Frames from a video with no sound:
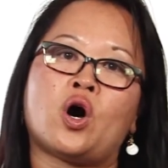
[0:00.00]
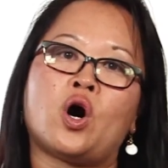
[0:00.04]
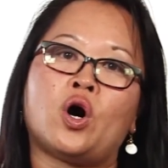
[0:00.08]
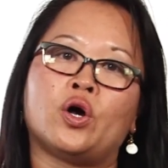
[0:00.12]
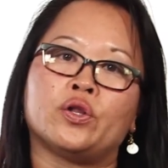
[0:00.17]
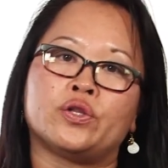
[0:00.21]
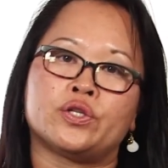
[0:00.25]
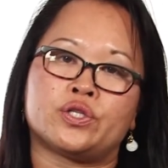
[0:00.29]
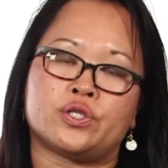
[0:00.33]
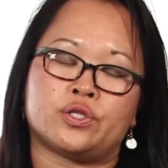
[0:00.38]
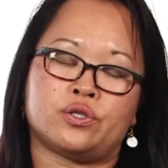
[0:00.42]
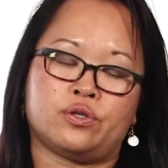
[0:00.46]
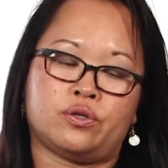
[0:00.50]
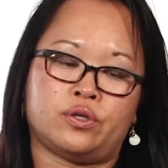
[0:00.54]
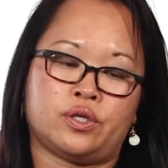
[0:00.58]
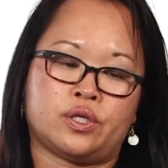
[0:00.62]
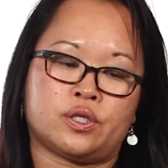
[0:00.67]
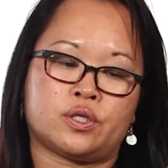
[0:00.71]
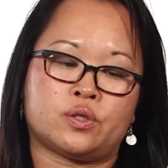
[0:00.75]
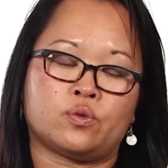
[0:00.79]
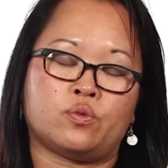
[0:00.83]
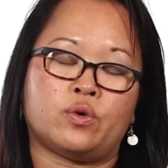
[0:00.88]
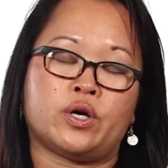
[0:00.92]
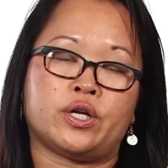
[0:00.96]
all the
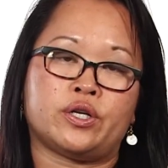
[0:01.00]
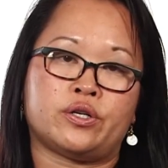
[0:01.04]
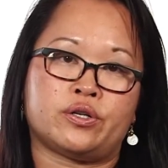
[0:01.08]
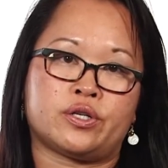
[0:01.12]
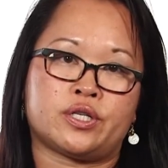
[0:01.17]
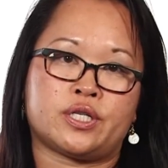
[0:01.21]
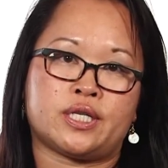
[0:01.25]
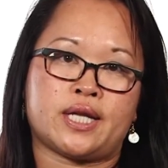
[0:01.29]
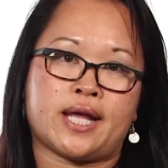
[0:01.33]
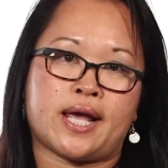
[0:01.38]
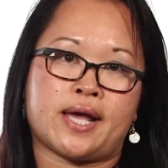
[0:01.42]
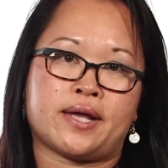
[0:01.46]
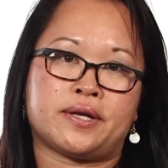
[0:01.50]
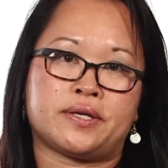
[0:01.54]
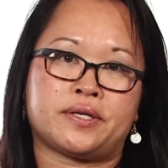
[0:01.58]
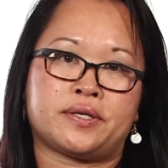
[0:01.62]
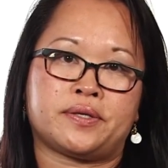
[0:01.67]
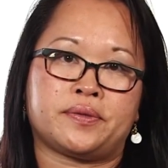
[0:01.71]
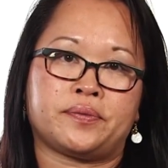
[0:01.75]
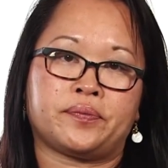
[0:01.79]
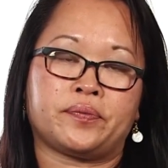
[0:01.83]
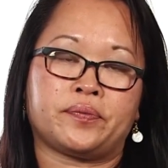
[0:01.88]
students will understand.